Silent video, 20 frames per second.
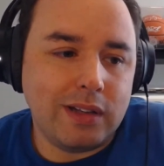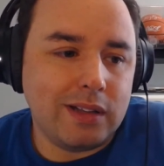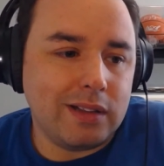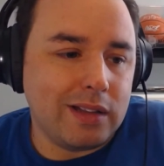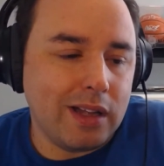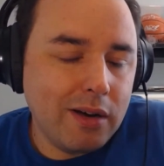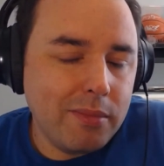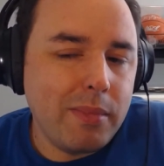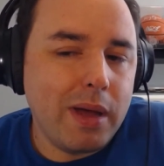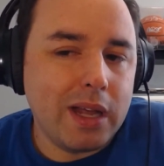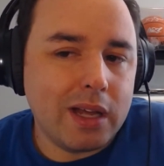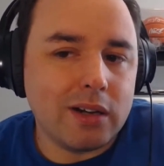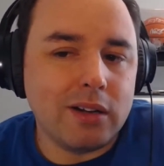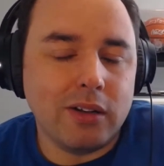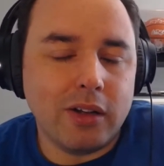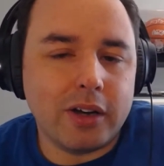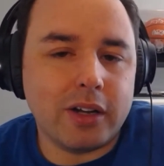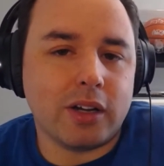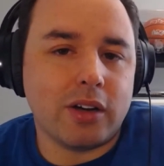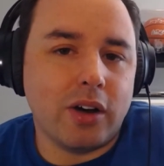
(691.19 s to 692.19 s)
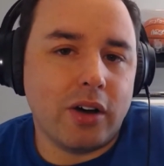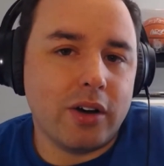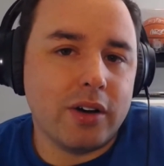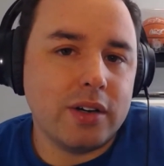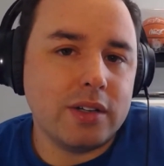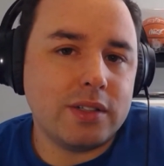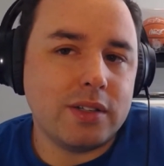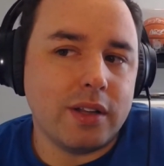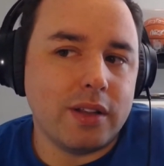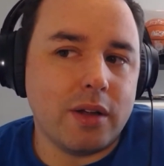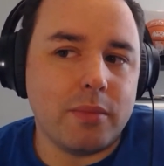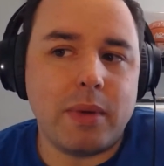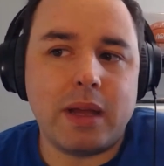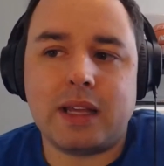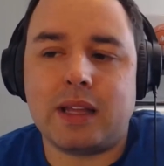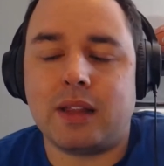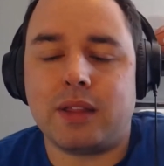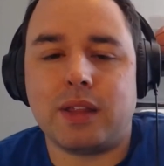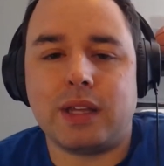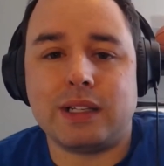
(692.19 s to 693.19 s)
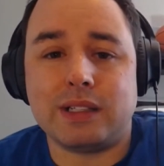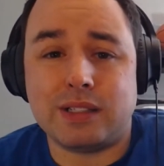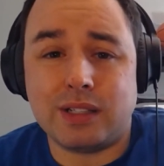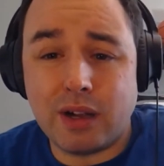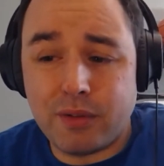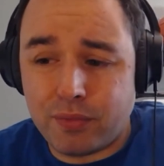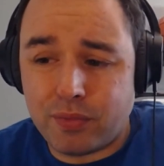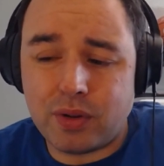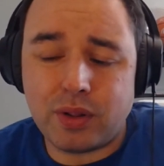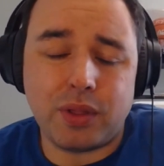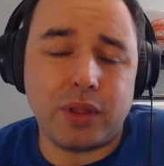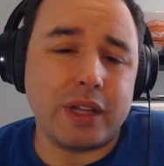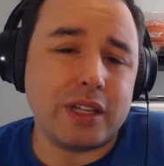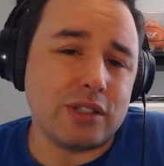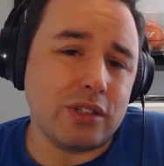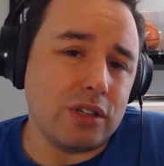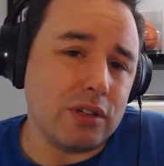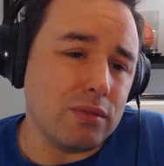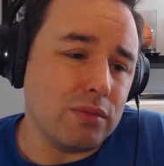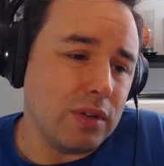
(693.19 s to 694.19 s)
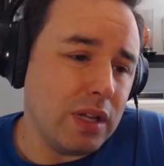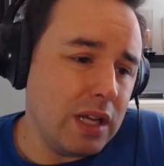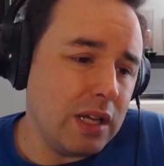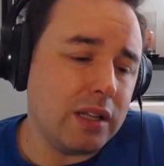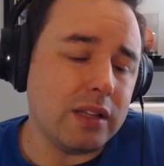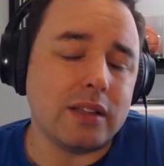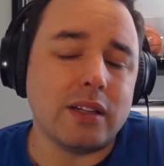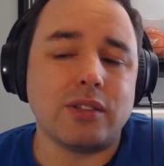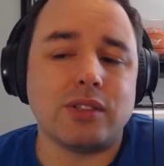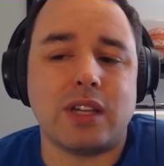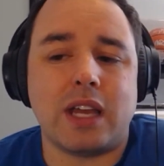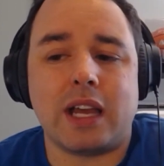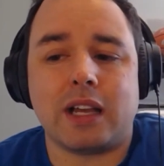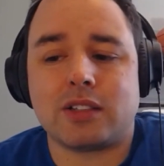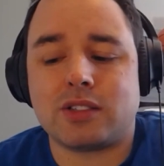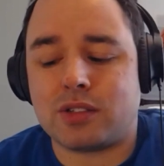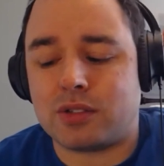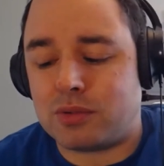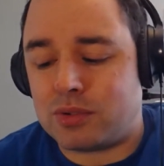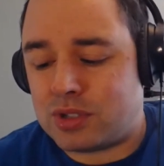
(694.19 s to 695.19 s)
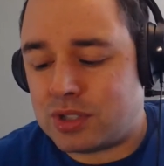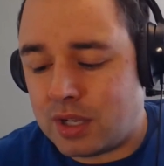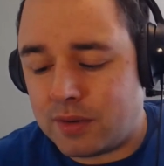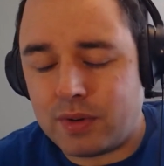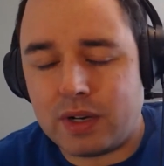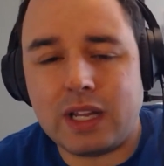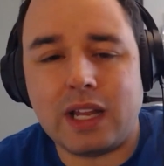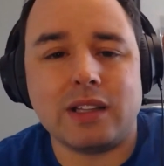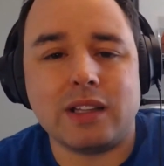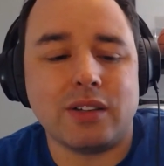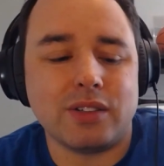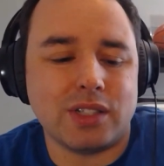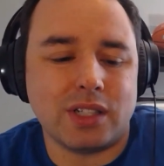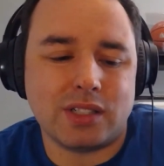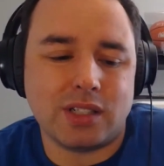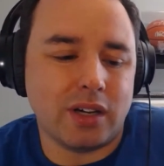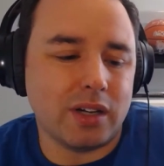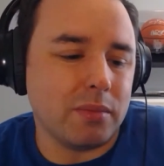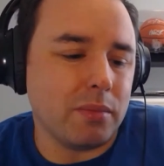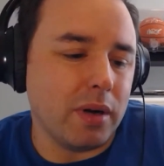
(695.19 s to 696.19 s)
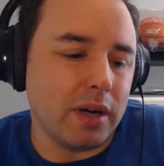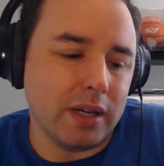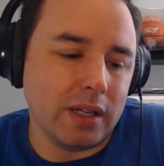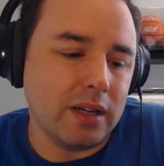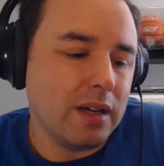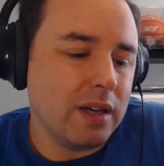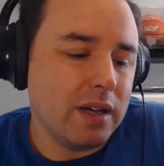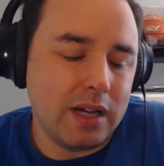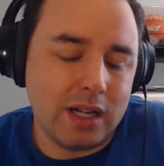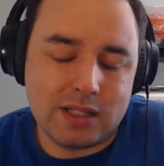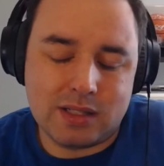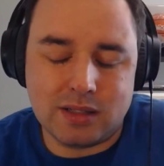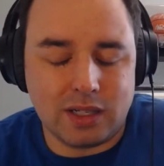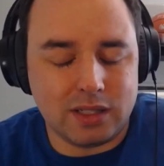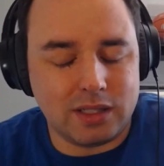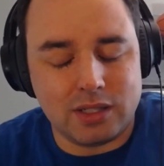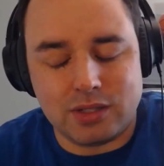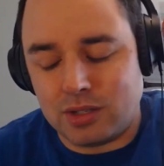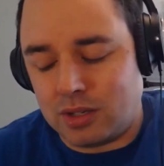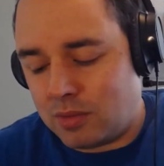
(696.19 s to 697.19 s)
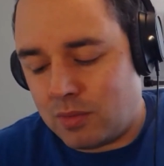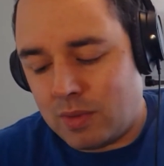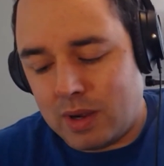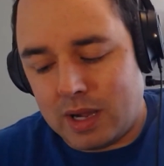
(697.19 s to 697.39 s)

they're making a lot of cards. They're making things different. Things are unique. There's exclusivity, and there's a ton of money. It's not the junk